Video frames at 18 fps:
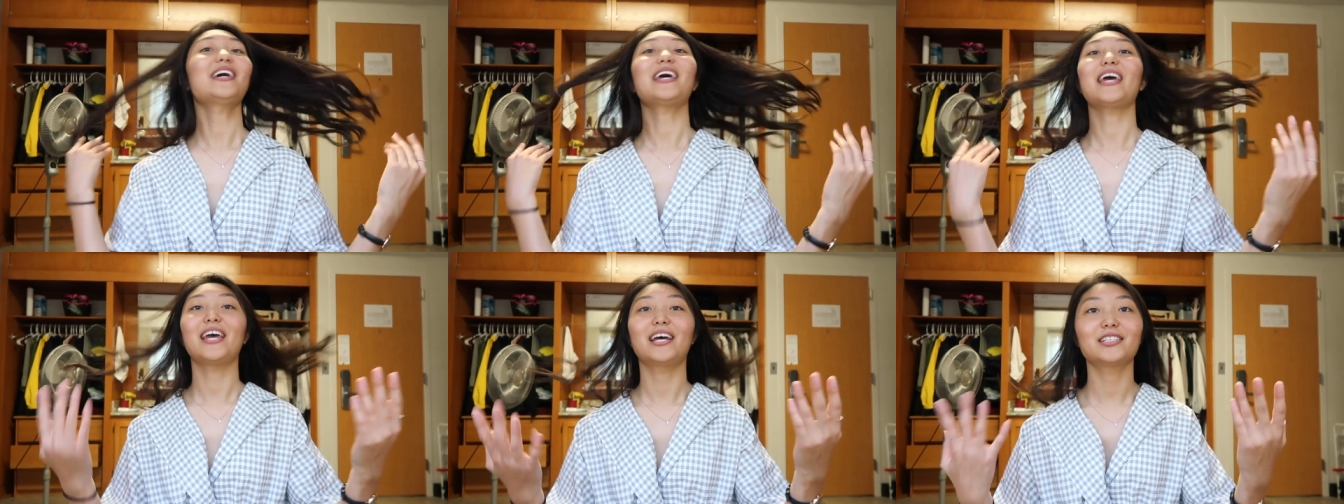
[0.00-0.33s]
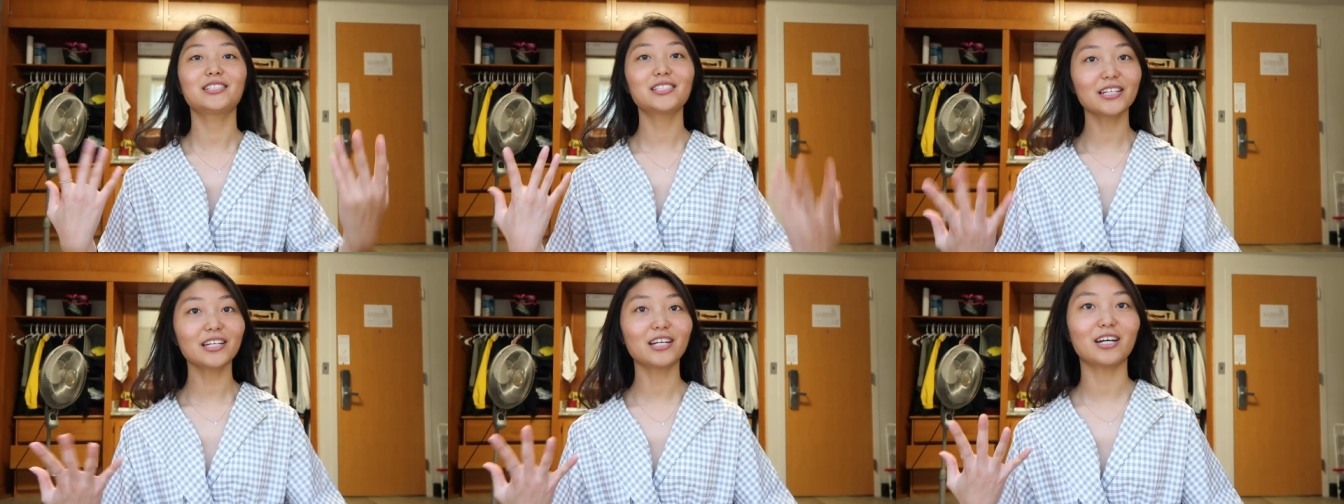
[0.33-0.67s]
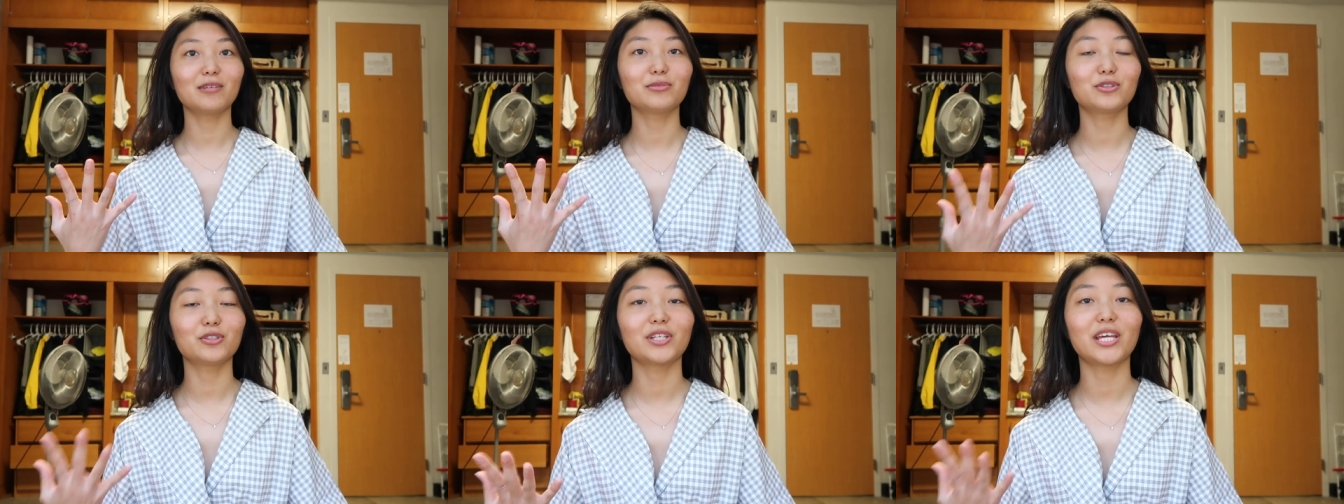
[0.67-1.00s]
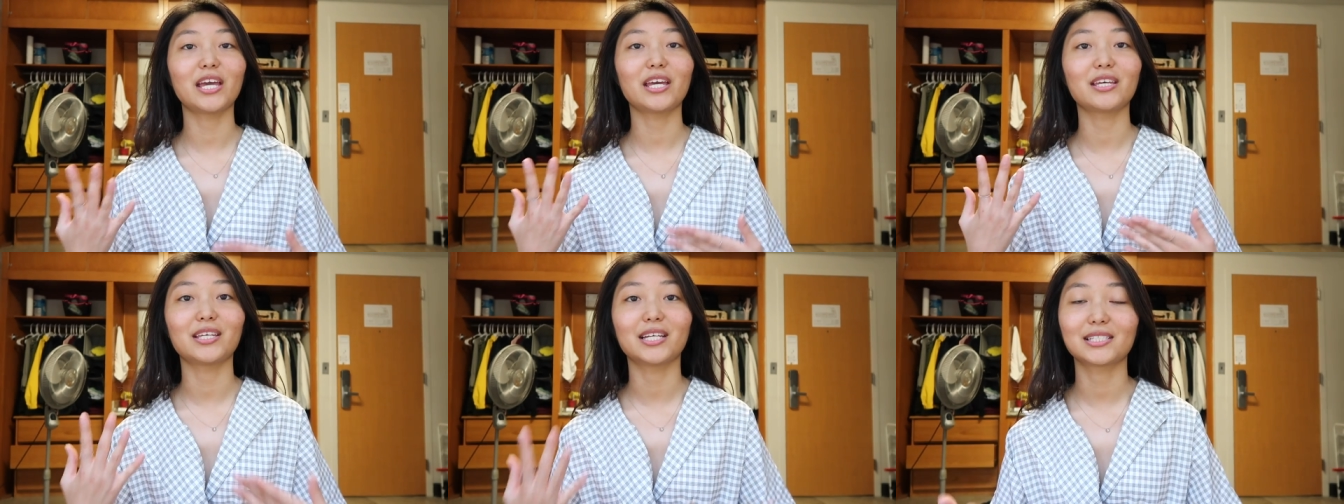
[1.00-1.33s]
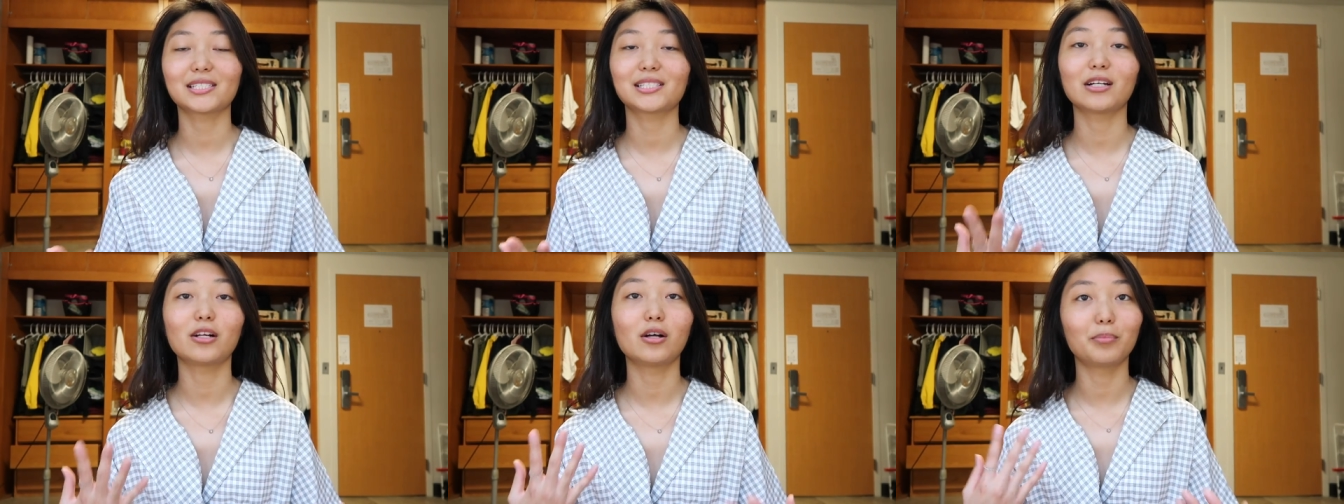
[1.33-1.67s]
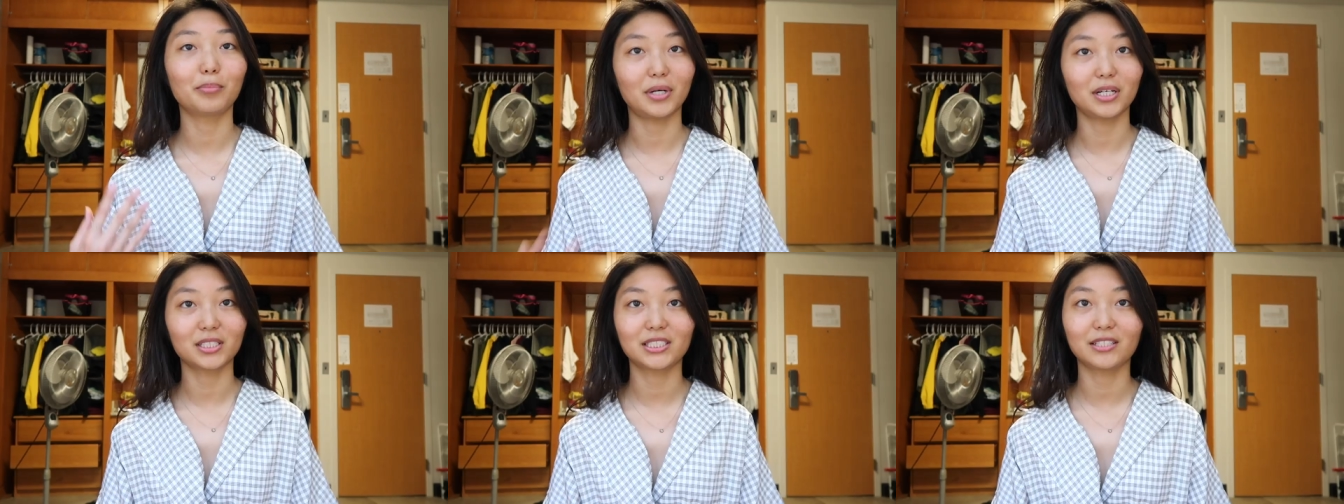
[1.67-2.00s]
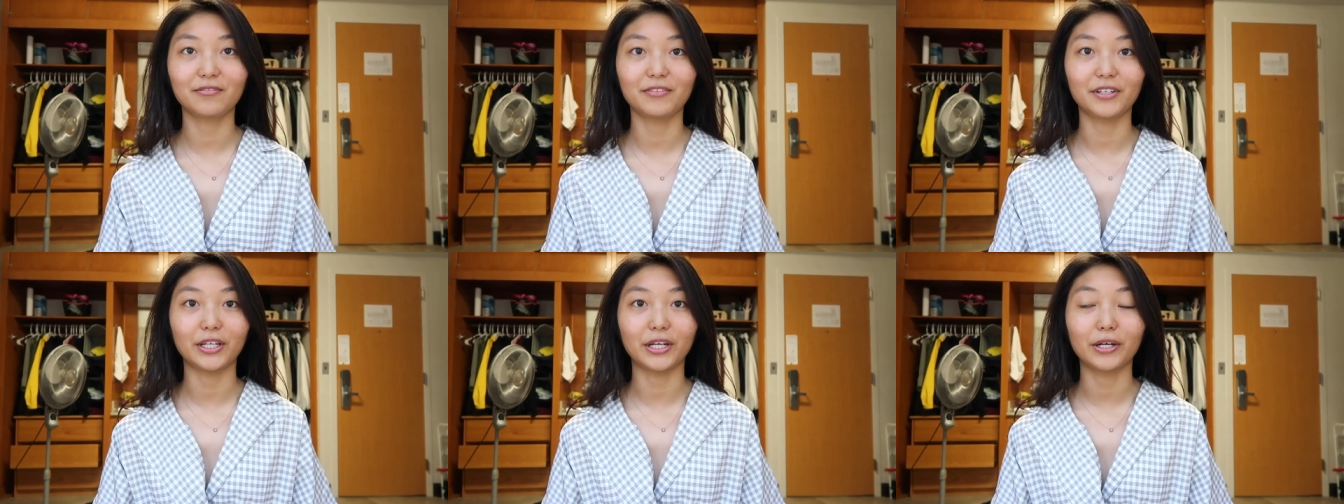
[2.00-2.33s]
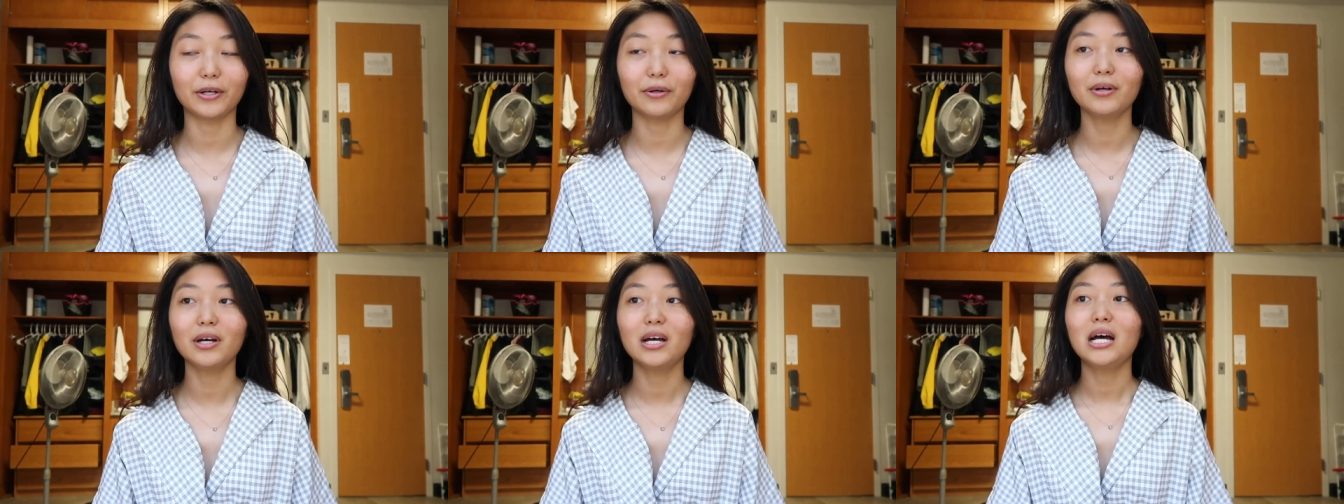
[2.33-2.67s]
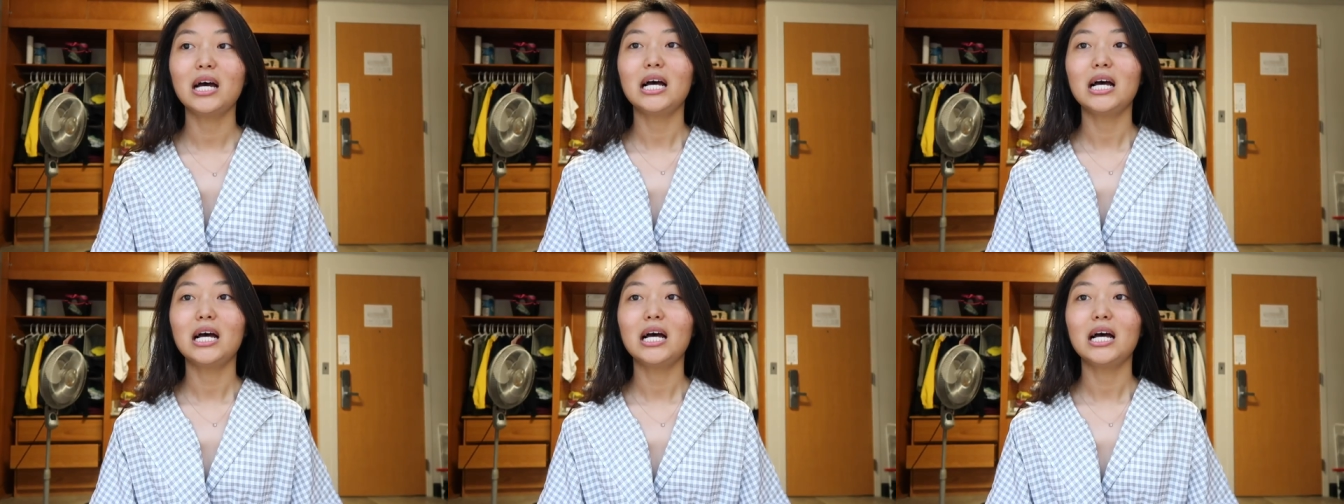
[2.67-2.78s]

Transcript: And today I'm doing a Yes unboxing video.